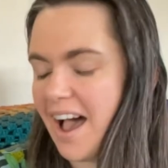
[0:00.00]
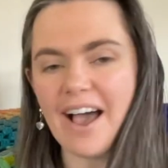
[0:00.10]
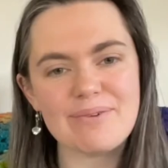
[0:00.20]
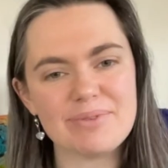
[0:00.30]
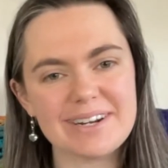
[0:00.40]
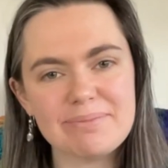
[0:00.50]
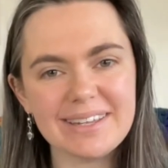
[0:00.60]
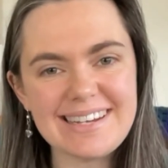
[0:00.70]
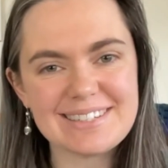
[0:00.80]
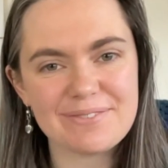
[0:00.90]
I'm pretty
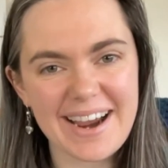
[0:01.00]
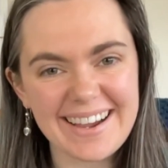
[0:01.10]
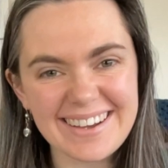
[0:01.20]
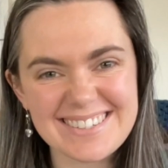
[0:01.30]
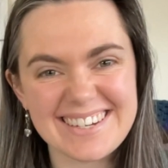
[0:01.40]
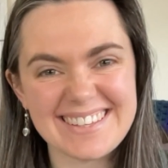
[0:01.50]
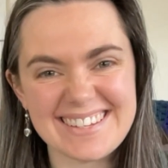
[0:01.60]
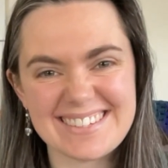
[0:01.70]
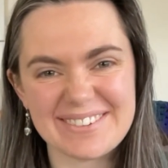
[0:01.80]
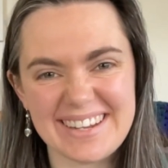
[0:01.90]
pleased with where I got to
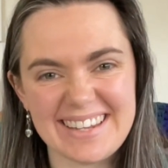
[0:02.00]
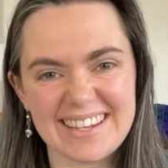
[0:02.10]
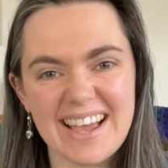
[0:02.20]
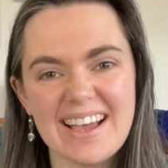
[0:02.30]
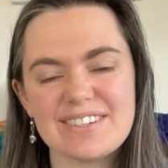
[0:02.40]
this week.